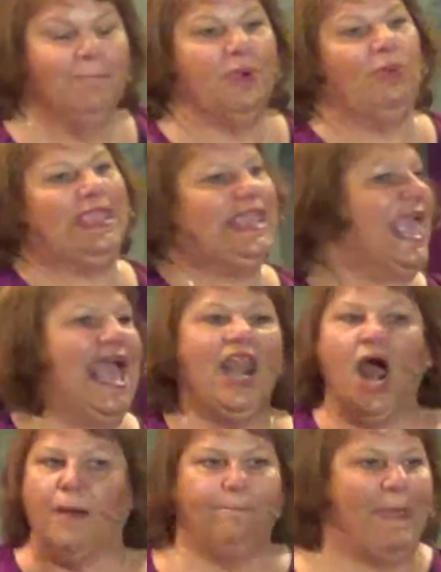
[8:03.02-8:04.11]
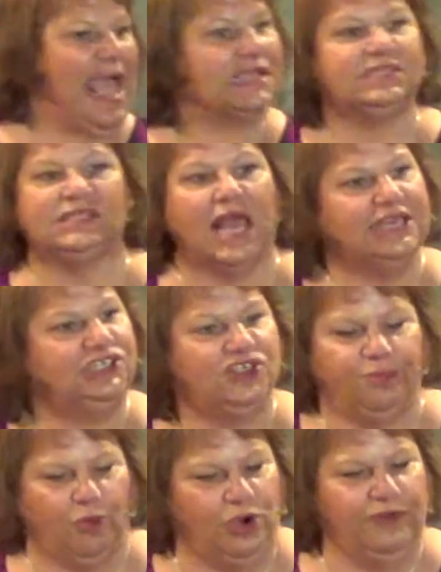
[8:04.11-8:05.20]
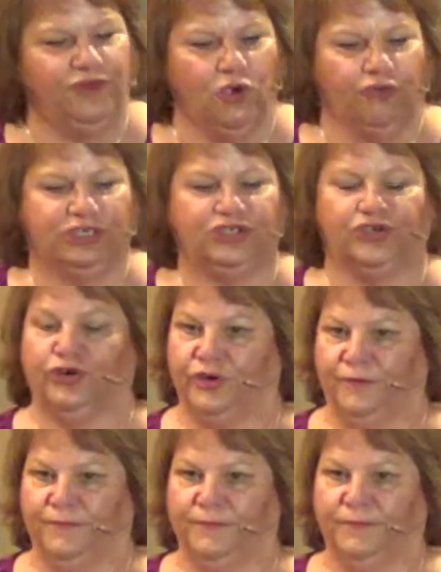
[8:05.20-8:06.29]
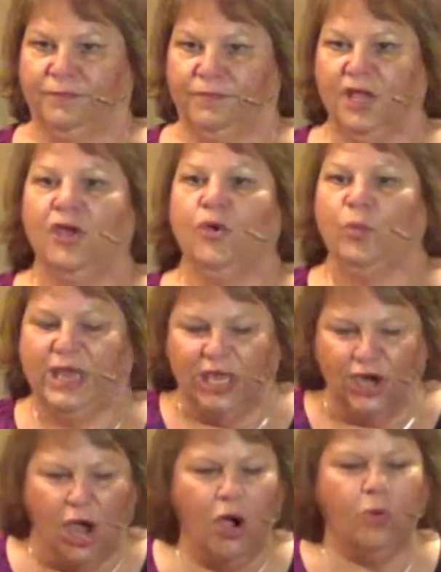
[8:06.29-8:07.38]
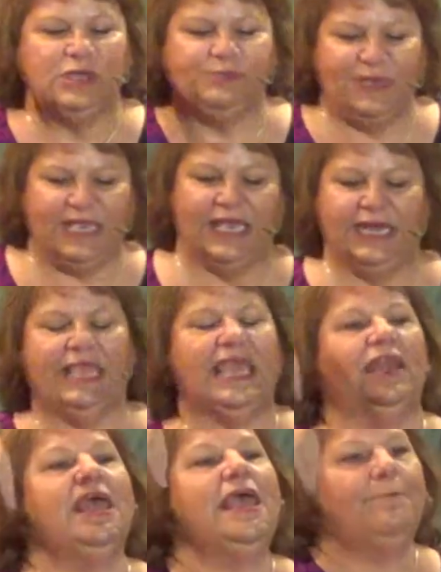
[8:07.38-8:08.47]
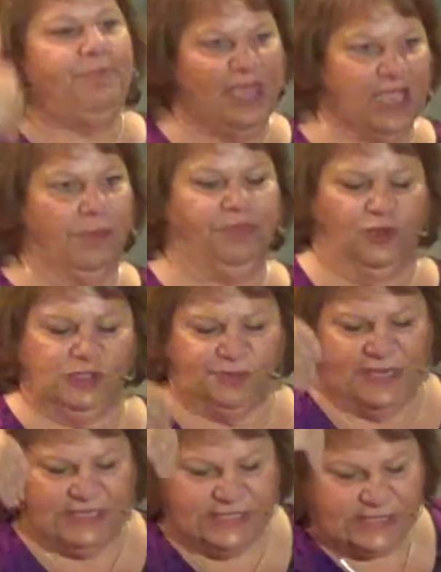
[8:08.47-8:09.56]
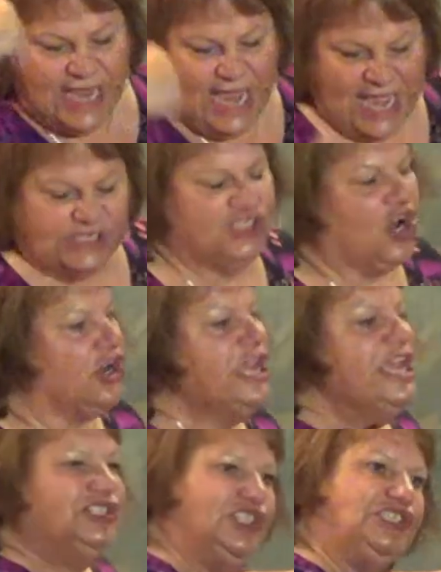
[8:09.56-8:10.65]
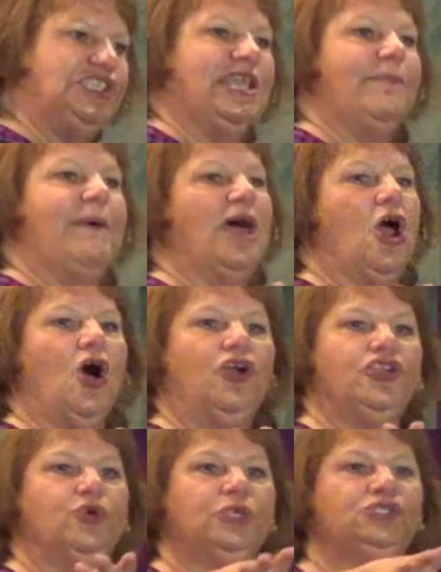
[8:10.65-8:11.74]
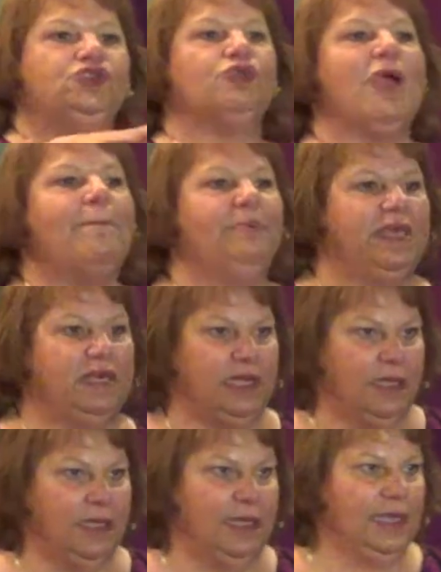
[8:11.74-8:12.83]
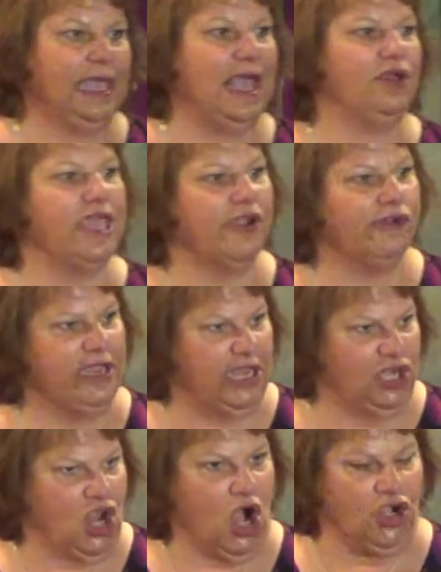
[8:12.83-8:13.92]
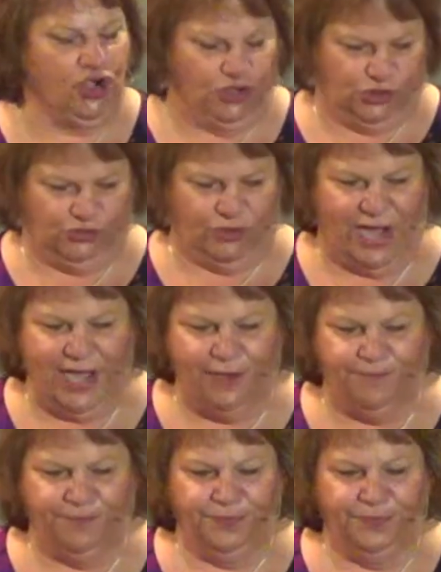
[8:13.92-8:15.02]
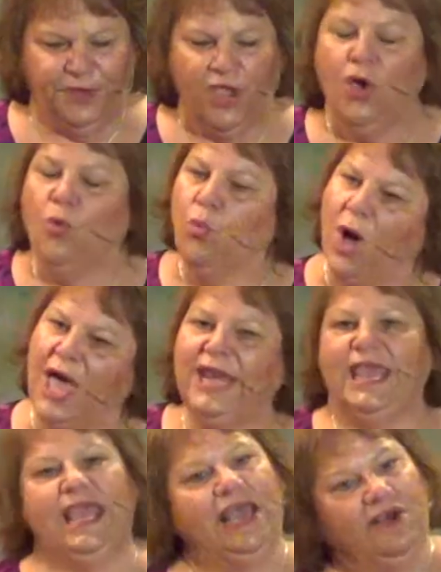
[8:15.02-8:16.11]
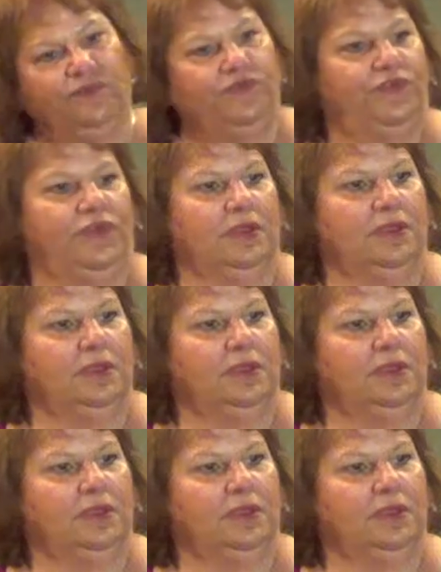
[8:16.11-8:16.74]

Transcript: but we cannot backslide to the point of no return. We can always begin again, pick up those pieces and start. Just think about all you intrepid Calgarian gardeners, right? What if